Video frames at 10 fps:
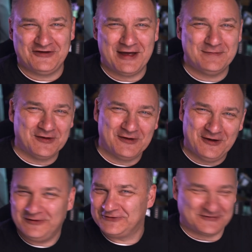I'm your
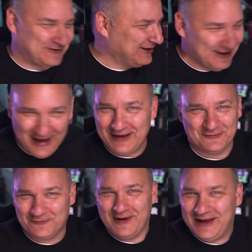host
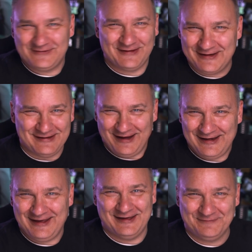and resident
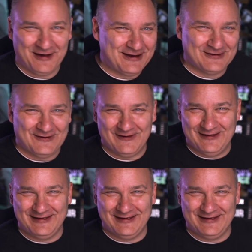idiot, Michael.